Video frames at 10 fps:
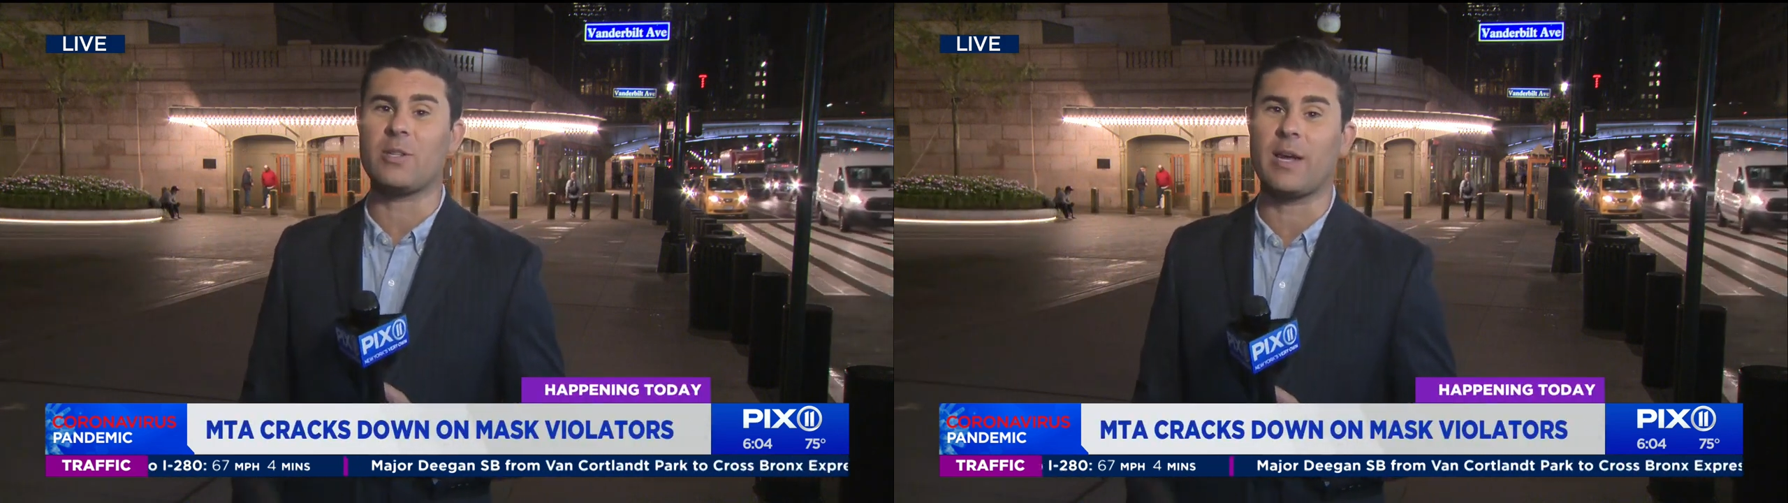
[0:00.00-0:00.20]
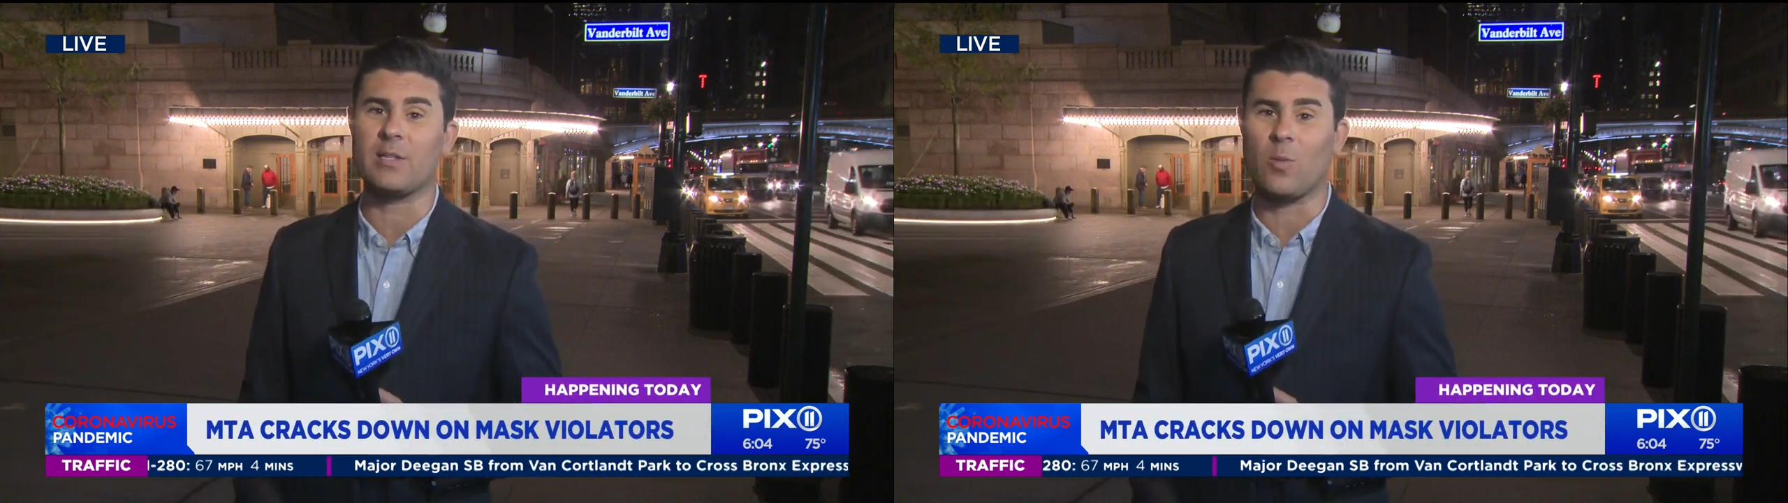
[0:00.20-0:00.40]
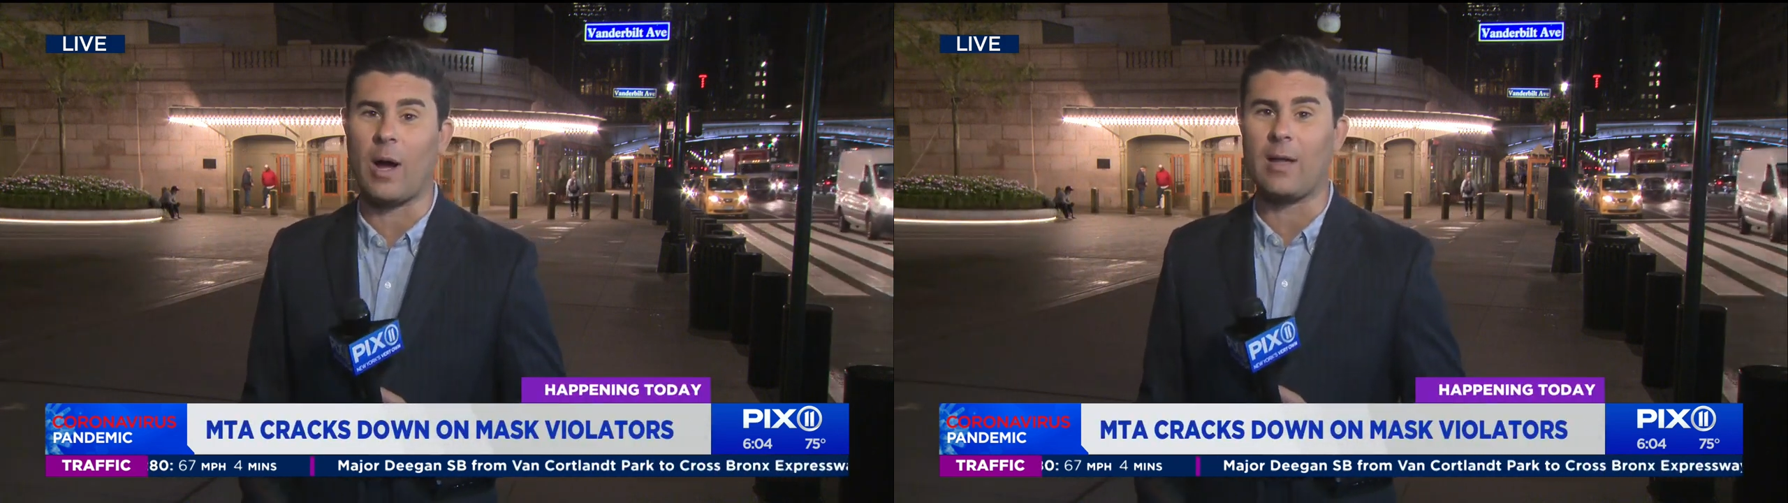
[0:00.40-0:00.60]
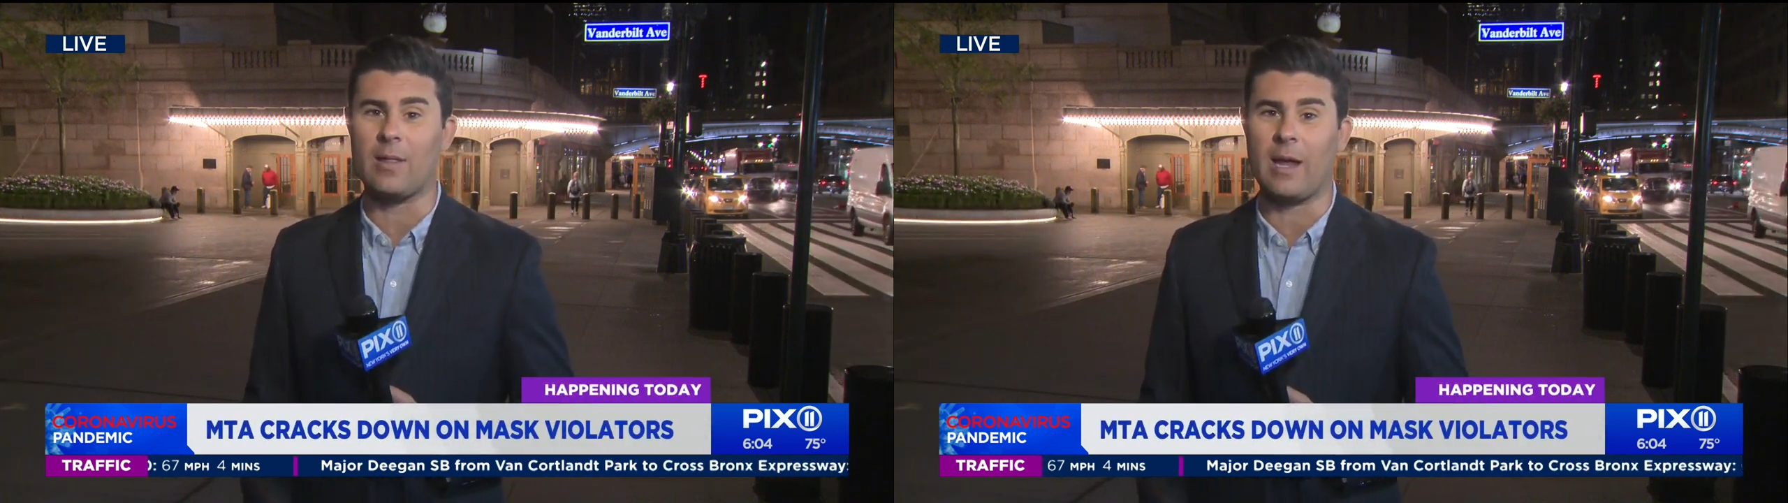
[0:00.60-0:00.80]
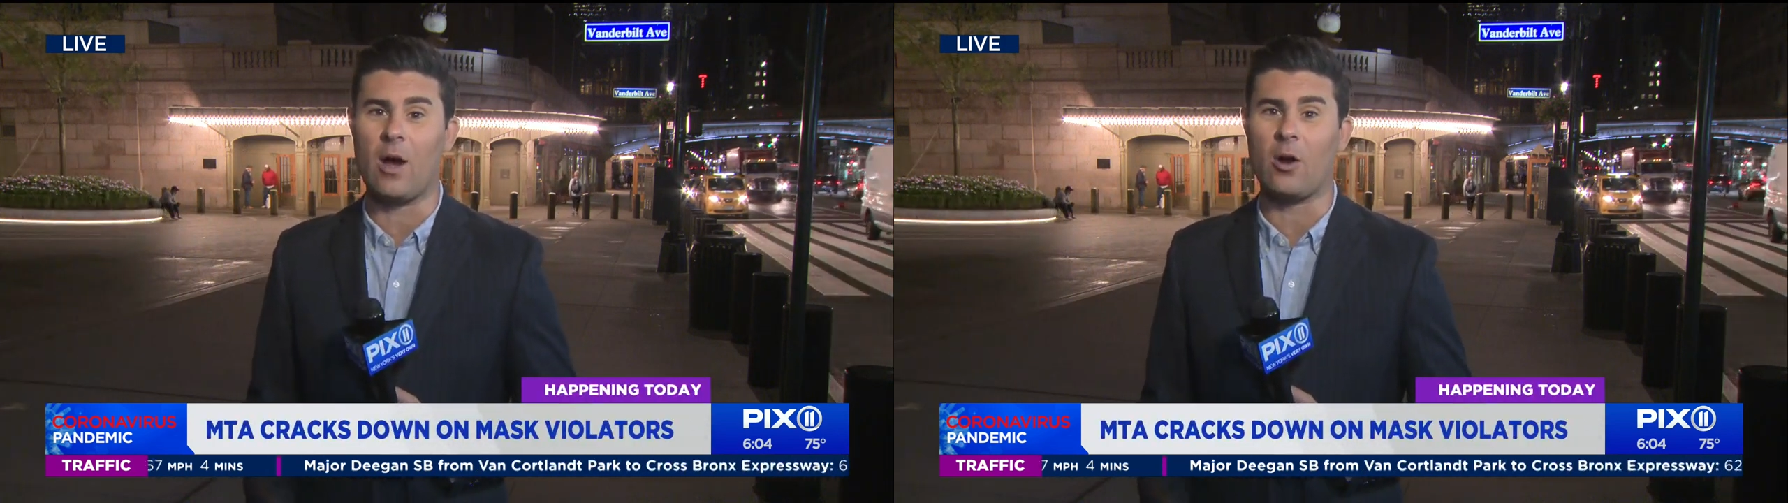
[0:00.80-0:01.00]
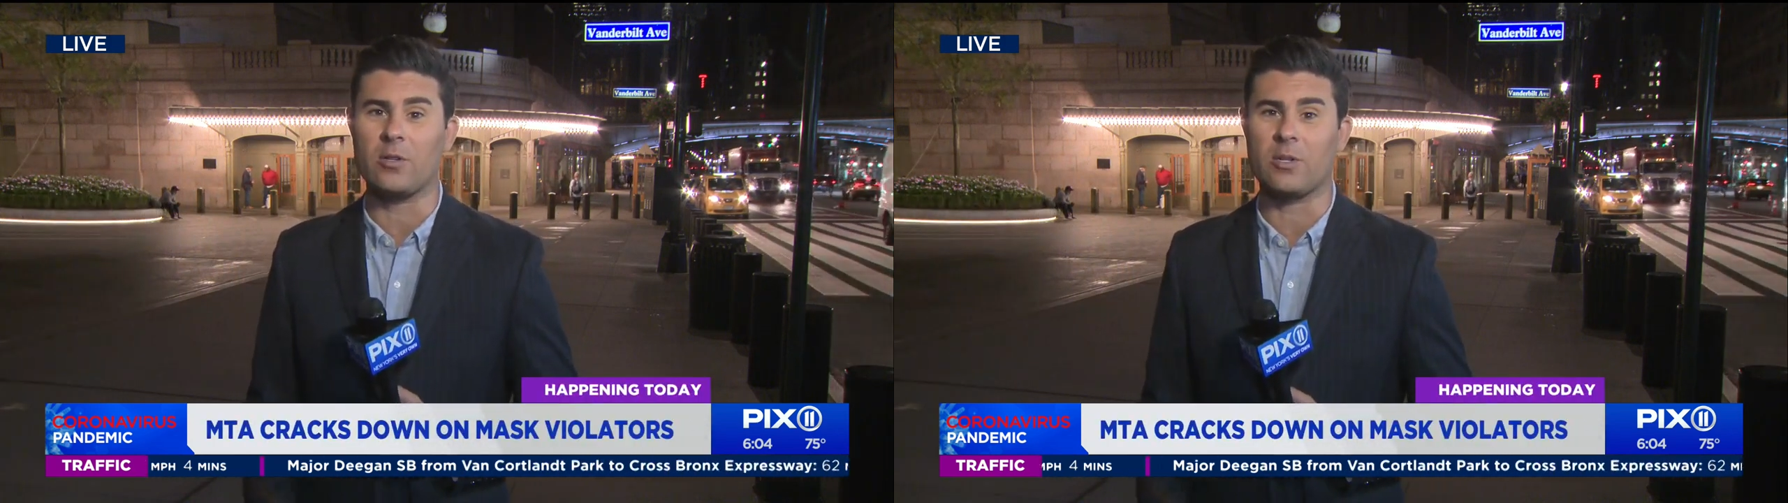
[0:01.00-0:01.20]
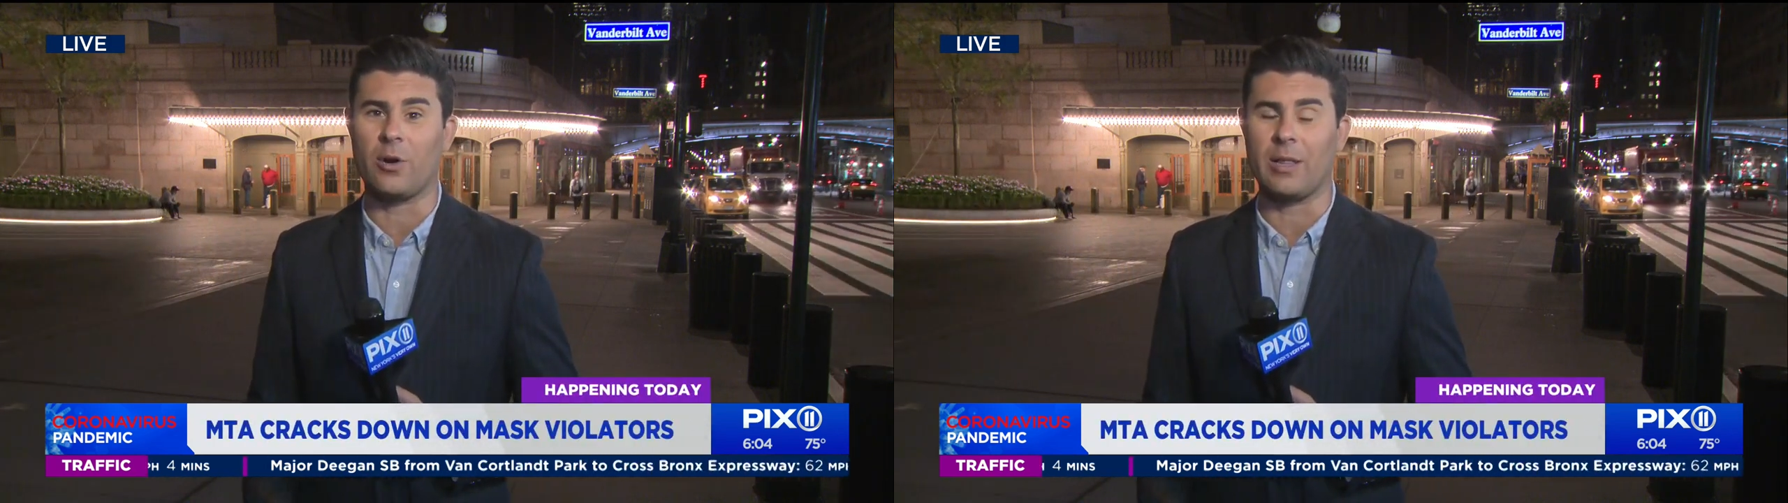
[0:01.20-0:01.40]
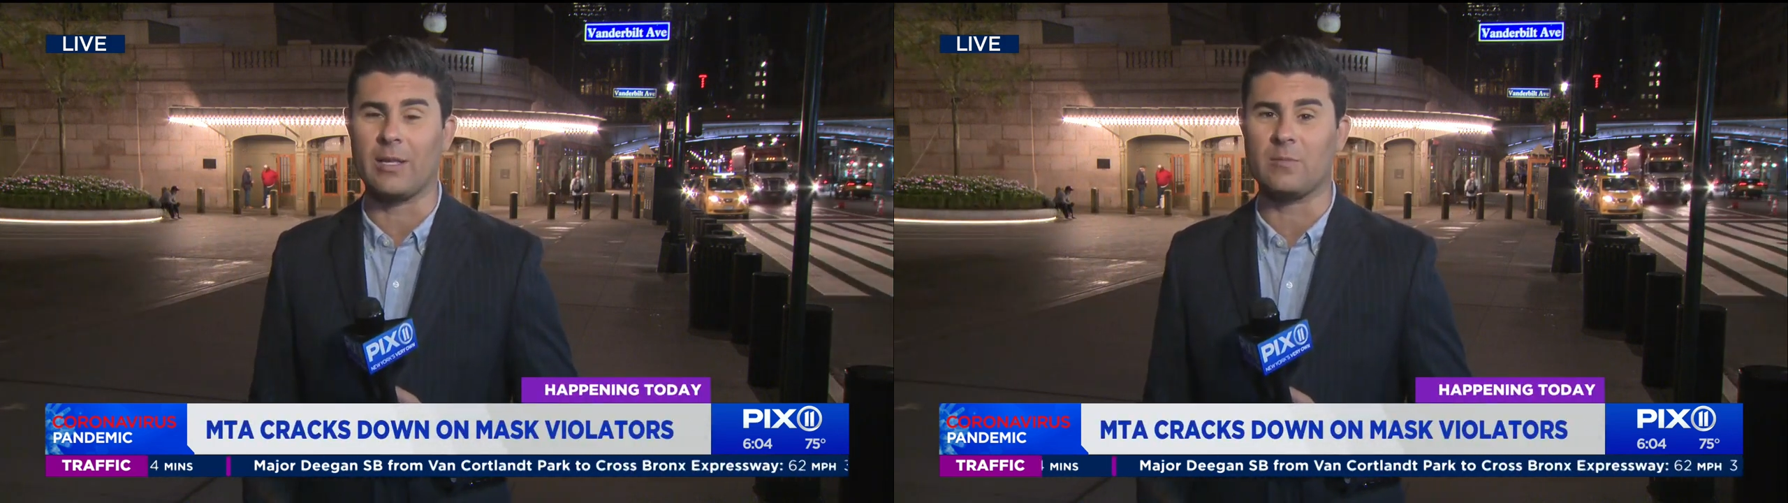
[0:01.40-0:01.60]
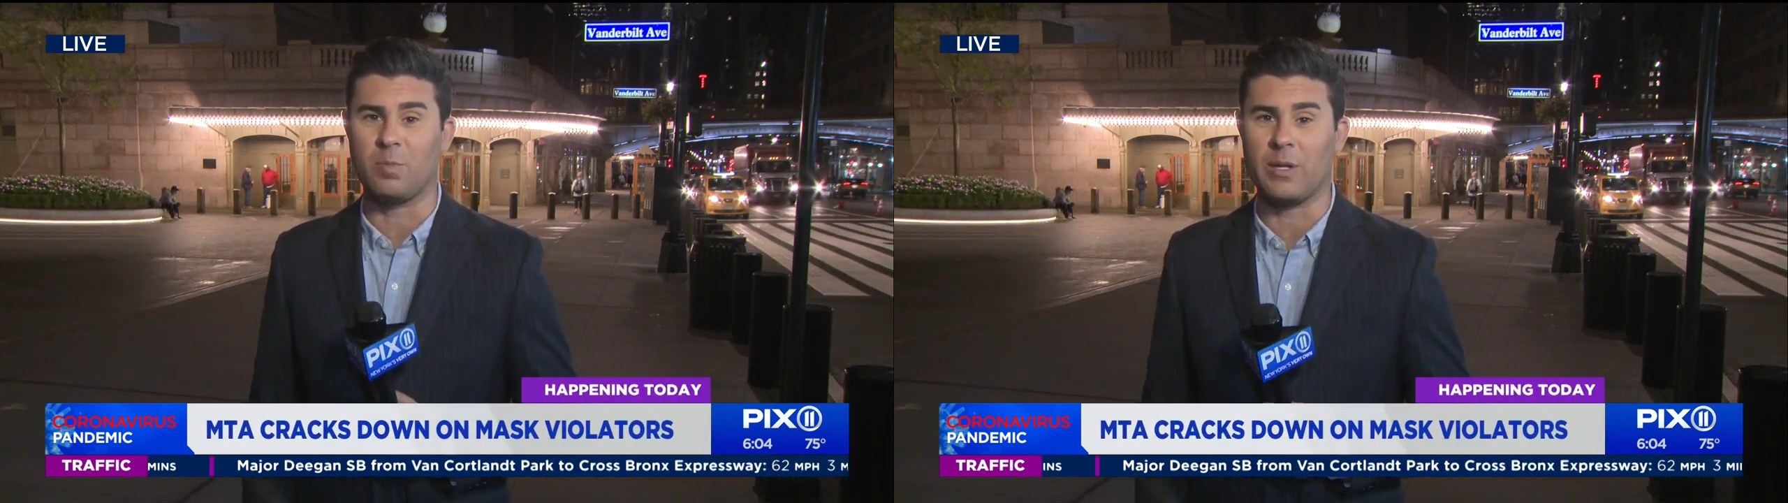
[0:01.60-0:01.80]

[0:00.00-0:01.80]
that is why they are starting this